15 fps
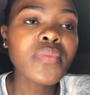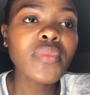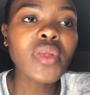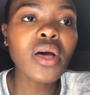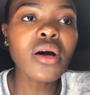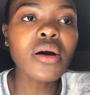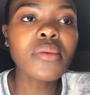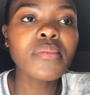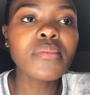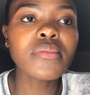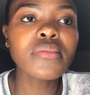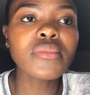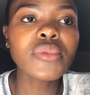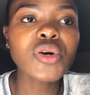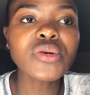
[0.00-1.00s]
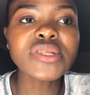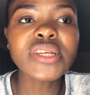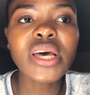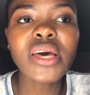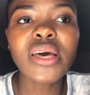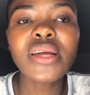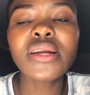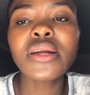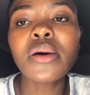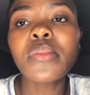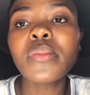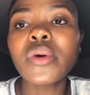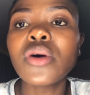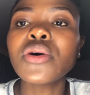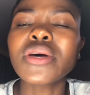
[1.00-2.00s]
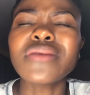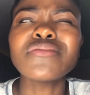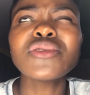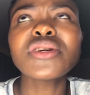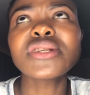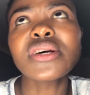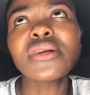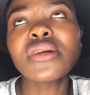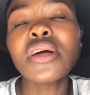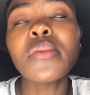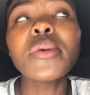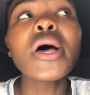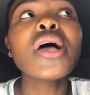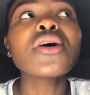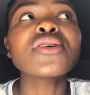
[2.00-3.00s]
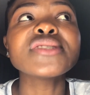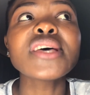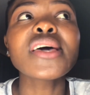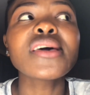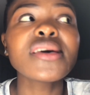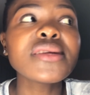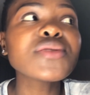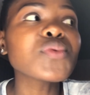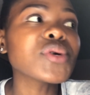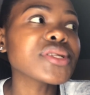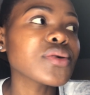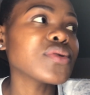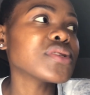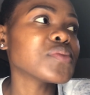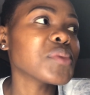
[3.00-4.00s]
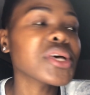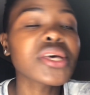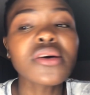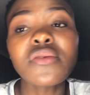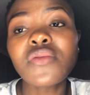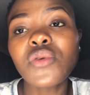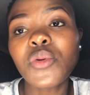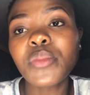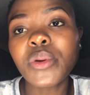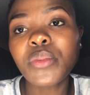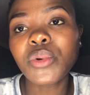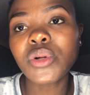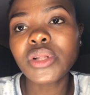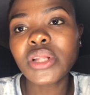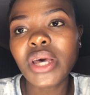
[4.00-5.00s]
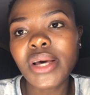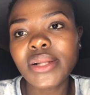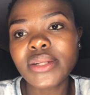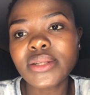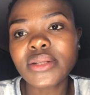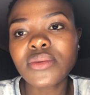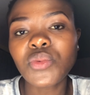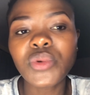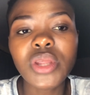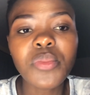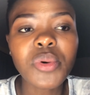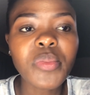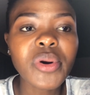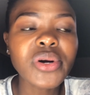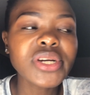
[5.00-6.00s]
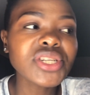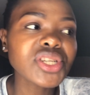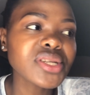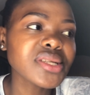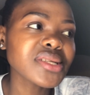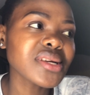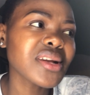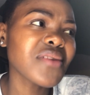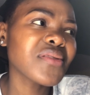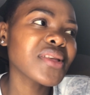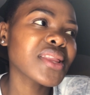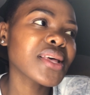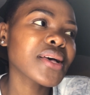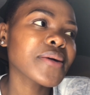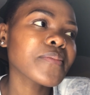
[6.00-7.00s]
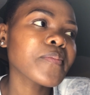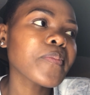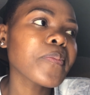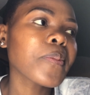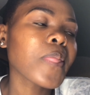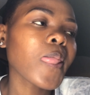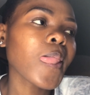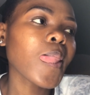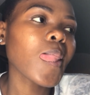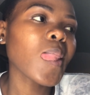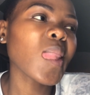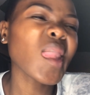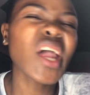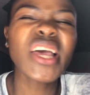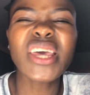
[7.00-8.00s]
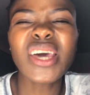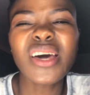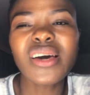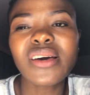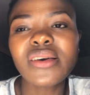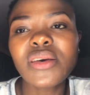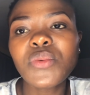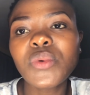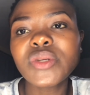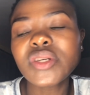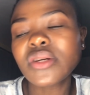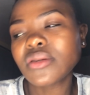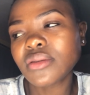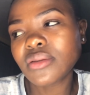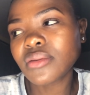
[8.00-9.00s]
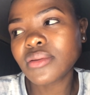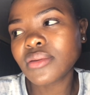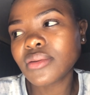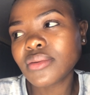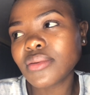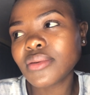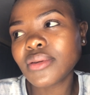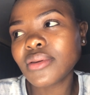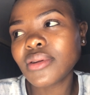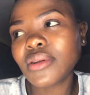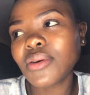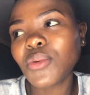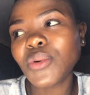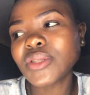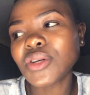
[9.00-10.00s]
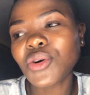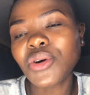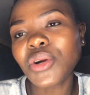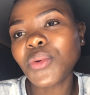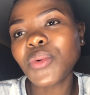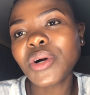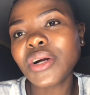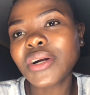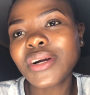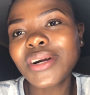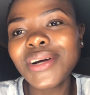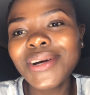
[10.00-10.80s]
because um, I ended up okay not ended up because I ate what I was making for people and with the preparations and everything yeah it wasn't it wasn't gonna work